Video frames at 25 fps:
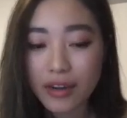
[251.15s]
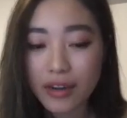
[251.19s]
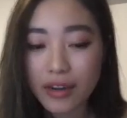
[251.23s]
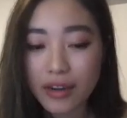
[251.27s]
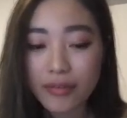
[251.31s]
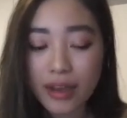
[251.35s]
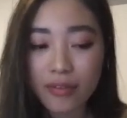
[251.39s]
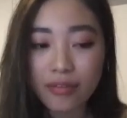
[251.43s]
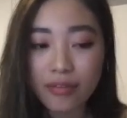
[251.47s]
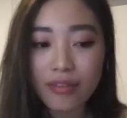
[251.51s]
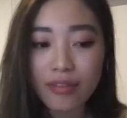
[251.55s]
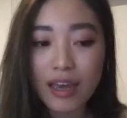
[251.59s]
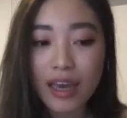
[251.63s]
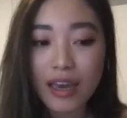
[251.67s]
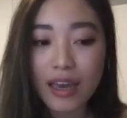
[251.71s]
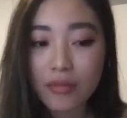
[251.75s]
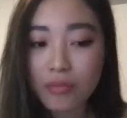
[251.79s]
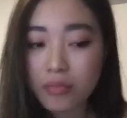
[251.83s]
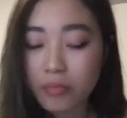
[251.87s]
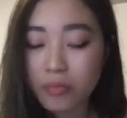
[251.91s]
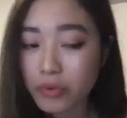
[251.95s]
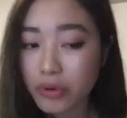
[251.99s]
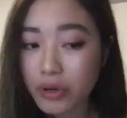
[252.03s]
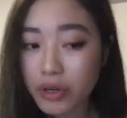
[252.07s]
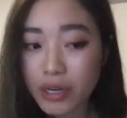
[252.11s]
around
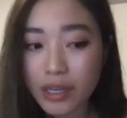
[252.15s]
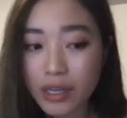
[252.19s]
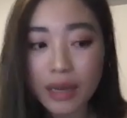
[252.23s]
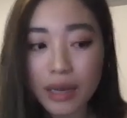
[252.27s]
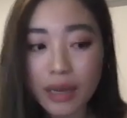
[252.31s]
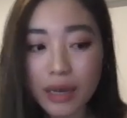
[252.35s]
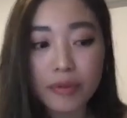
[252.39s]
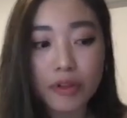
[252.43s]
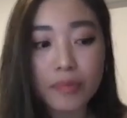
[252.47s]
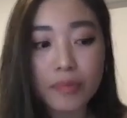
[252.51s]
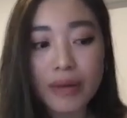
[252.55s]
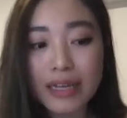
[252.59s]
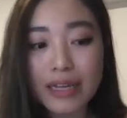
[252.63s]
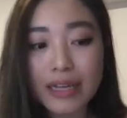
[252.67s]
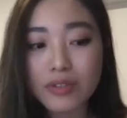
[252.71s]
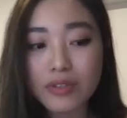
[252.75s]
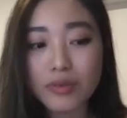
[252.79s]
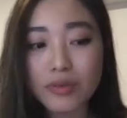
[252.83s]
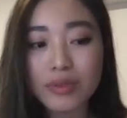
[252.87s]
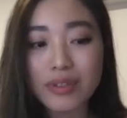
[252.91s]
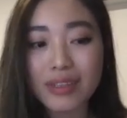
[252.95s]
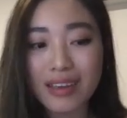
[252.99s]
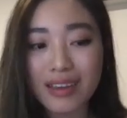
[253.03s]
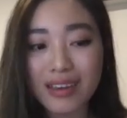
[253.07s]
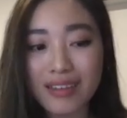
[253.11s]
that, bought a couple of
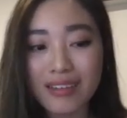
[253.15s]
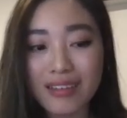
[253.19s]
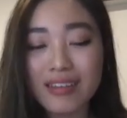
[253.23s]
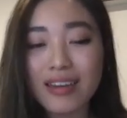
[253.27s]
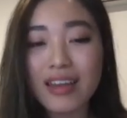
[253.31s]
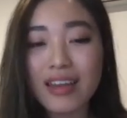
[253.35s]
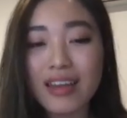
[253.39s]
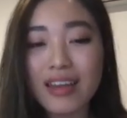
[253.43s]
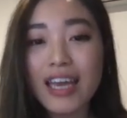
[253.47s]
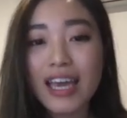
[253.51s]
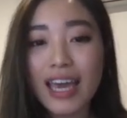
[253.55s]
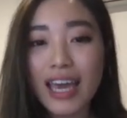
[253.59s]
puzzles in,